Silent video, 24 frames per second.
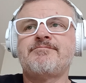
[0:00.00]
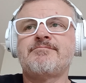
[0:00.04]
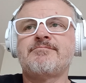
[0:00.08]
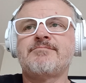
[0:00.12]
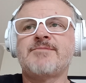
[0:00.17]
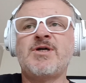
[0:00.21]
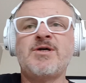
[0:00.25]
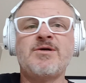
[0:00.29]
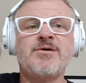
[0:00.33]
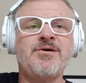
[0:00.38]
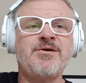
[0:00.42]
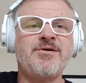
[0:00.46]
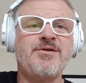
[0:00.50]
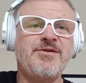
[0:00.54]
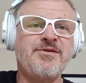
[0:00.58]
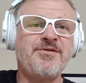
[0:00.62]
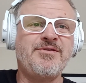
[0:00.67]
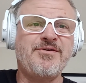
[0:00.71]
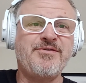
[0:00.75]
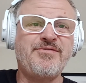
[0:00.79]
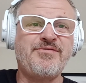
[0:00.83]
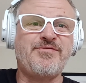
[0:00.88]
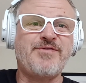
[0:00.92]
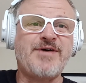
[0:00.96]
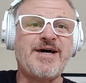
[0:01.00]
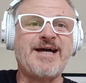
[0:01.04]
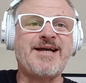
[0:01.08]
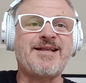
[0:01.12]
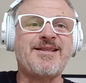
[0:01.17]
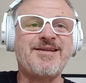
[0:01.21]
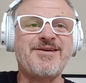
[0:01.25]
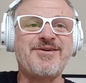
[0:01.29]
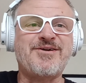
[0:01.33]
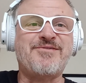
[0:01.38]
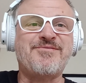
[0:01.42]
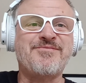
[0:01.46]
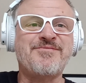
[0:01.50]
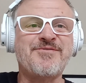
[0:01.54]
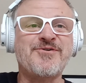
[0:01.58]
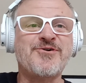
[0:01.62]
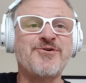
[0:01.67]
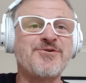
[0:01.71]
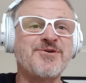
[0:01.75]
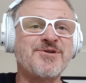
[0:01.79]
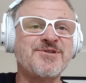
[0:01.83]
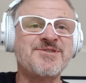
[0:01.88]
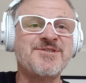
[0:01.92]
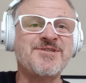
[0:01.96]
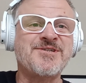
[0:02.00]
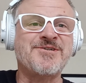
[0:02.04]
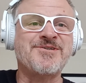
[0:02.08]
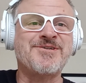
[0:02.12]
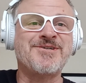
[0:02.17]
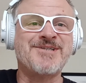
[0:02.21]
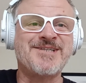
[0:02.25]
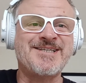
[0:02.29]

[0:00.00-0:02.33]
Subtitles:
The fact that I'm focusing on the